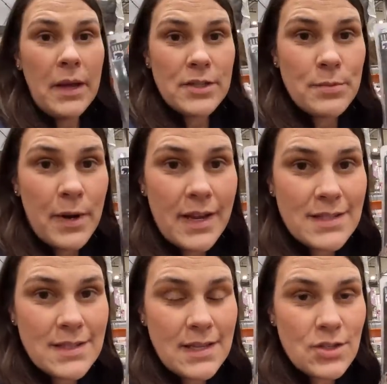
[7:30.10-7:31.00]
Bear spray
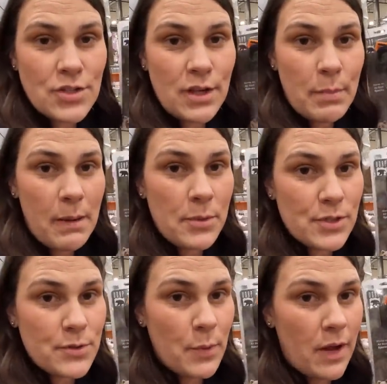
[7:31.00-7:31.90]
is essentially
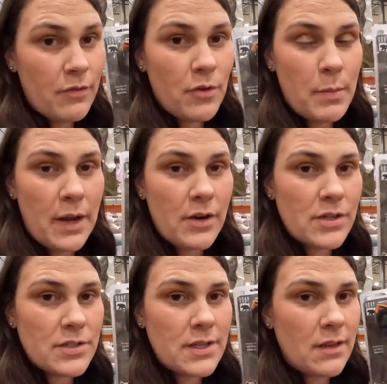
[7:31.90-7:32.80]
pepper spray for
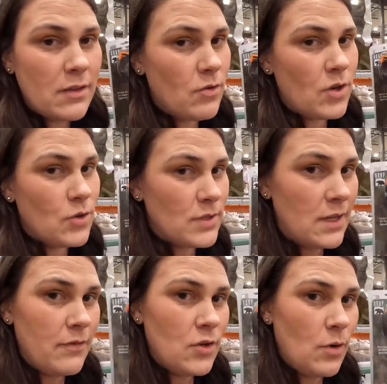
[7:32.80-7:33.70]
bears. You can use
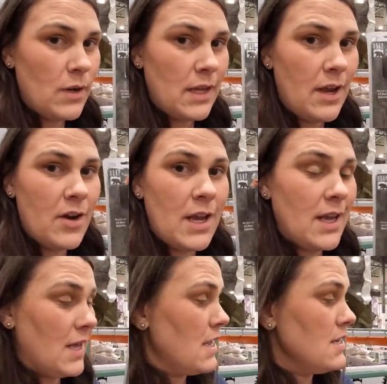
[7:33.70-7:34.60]
it if you don't want to carry
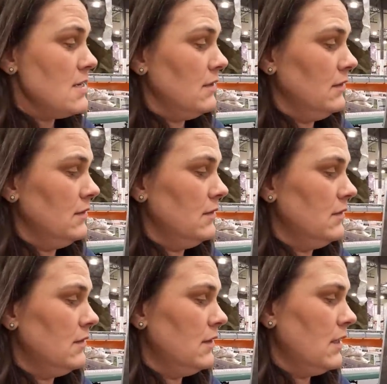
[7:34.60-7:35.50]
a gun.
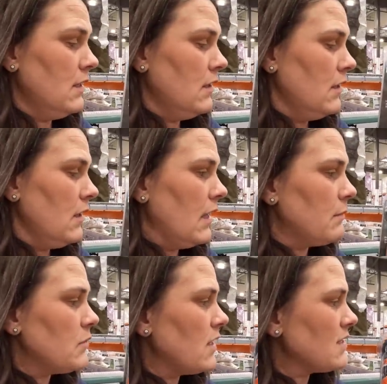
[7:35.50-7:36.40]

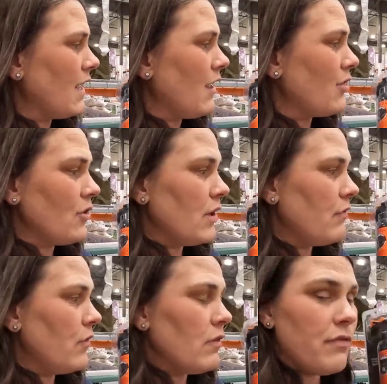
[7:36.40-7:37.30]
It does like a
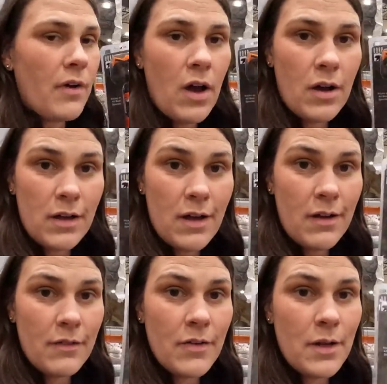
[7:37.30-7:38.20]
30-foot fog
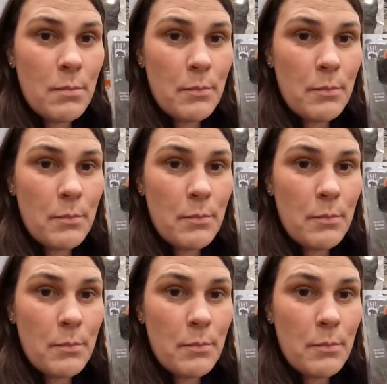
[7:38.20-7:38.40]
of